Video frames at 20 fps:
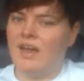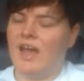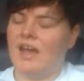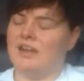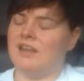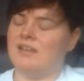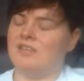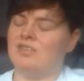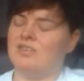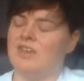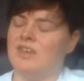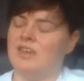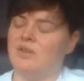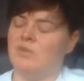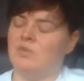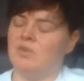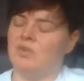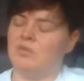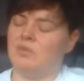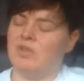And I think
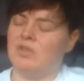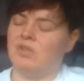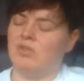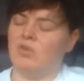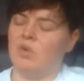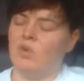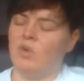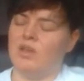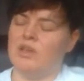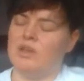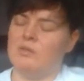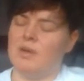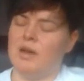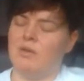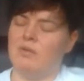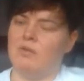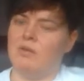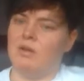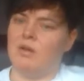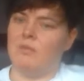it was with talking
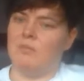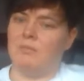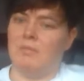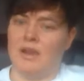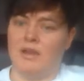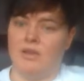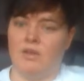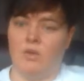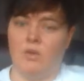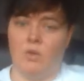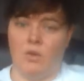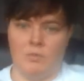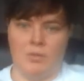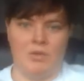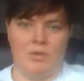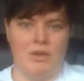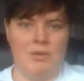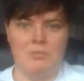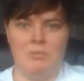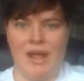about my
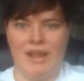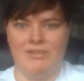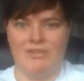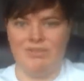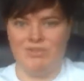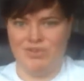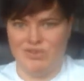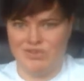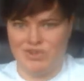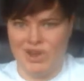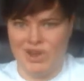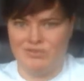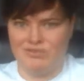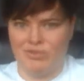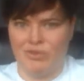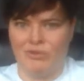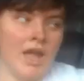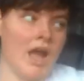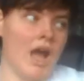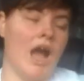hormone imbalance in
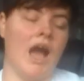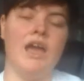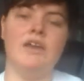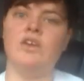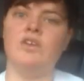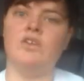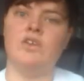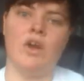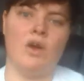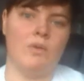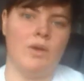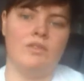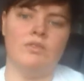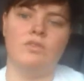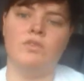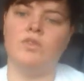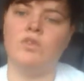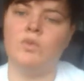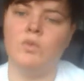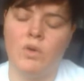general. I could go
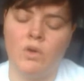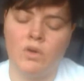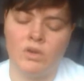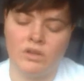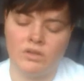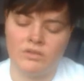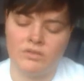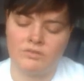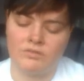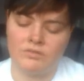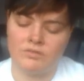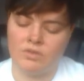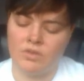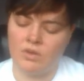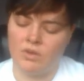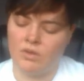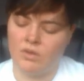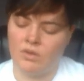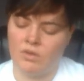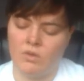into all of
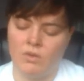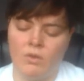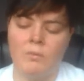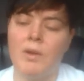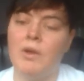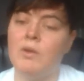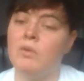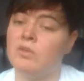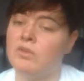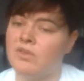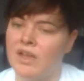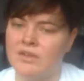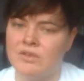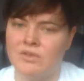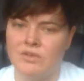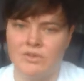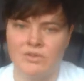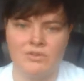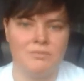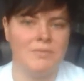the hormone
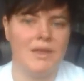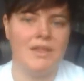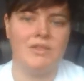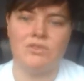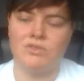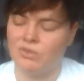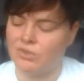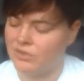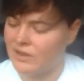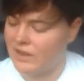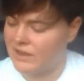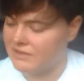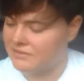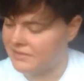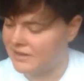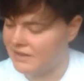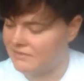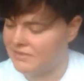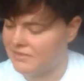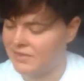cycle, menstrual cycle
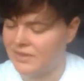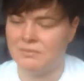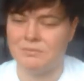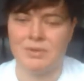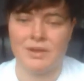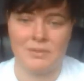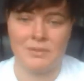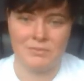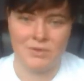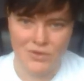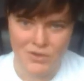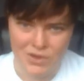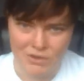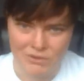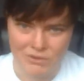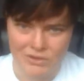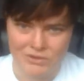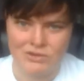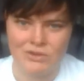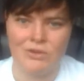and everything, but I'm not
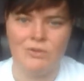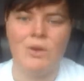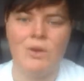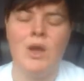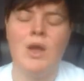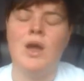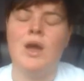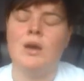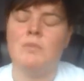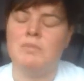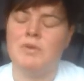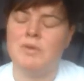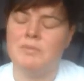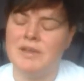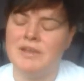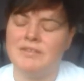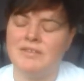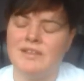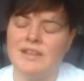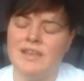going to. But
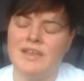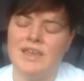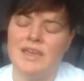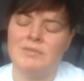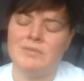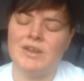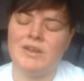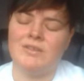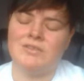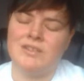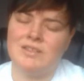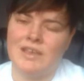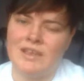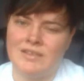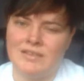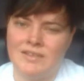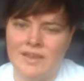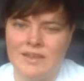basically it came down to this.